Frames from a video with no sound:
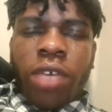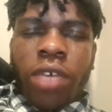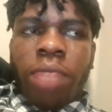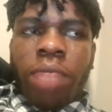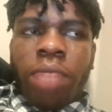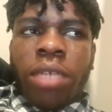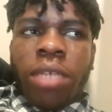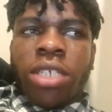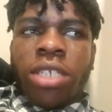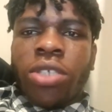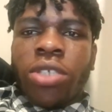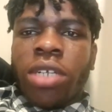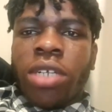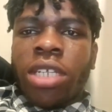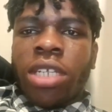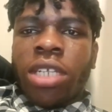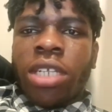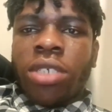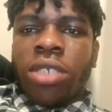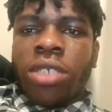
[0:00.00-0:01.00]
can manage your
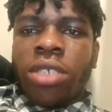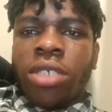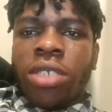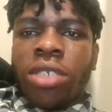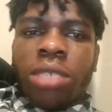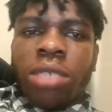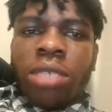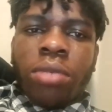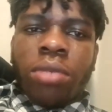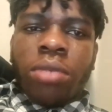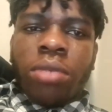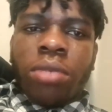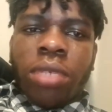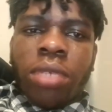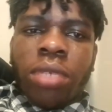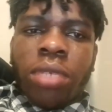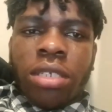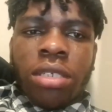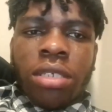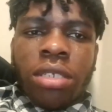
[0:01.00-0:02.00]
electricity
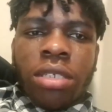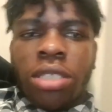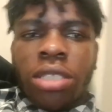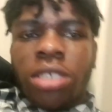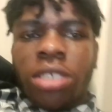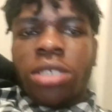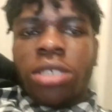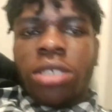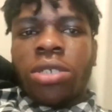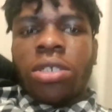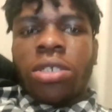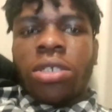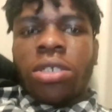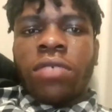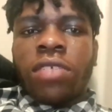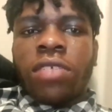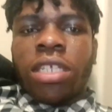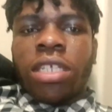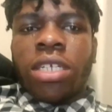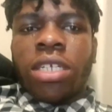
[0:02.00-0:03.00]
properly, just turn off the
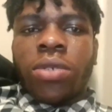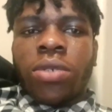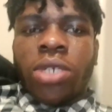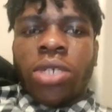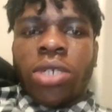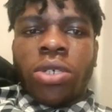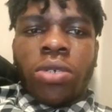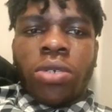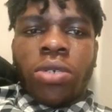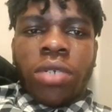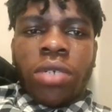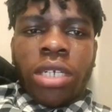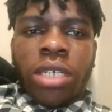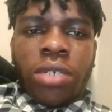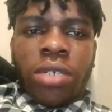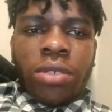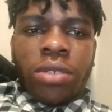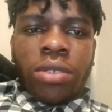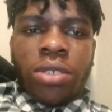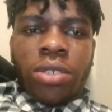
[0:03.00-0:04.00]
lights when you're going
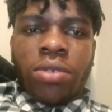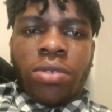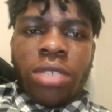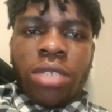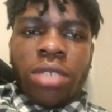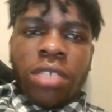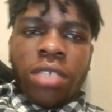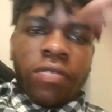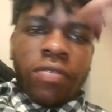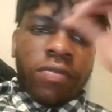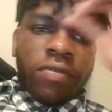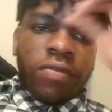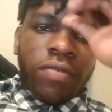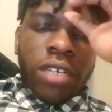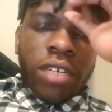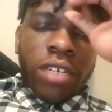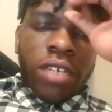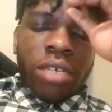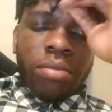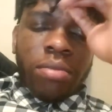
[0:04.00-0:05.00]
out. Don't leave
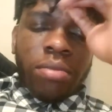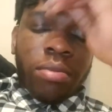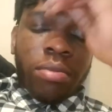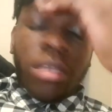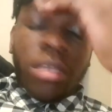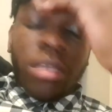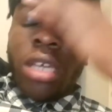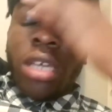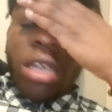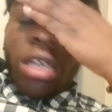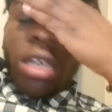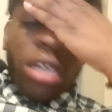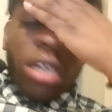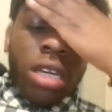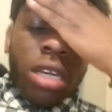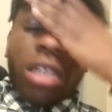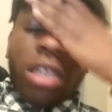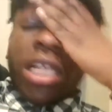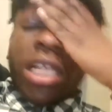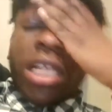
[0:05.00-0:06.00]

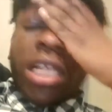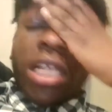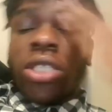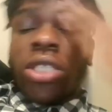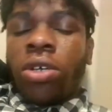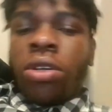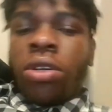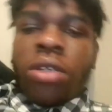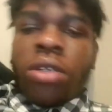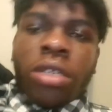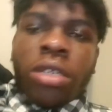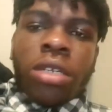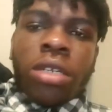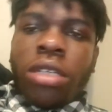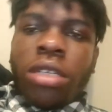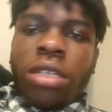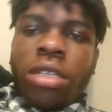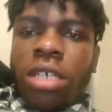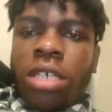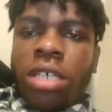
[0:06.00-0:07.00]
lights on
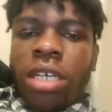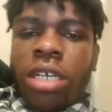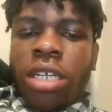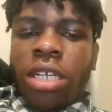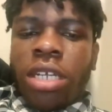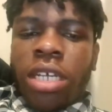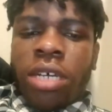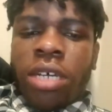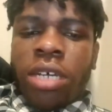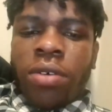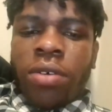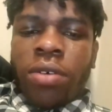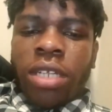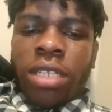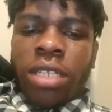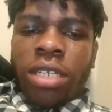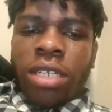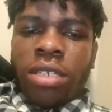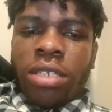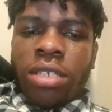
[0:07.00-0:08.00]
anyhow, and
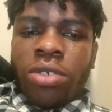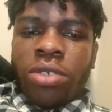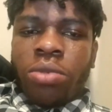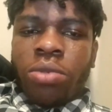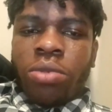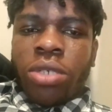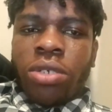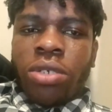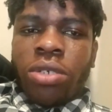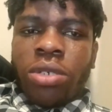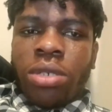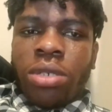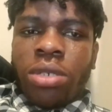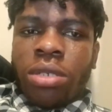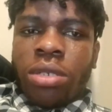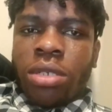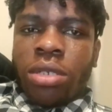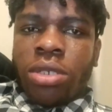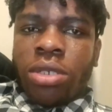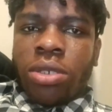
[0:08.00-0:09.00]
then you'll be good.
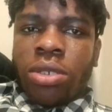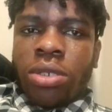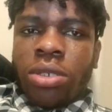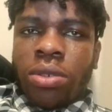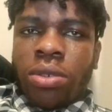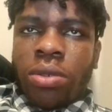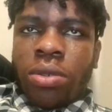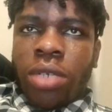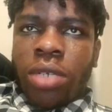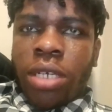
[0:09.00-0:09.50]
So yeah.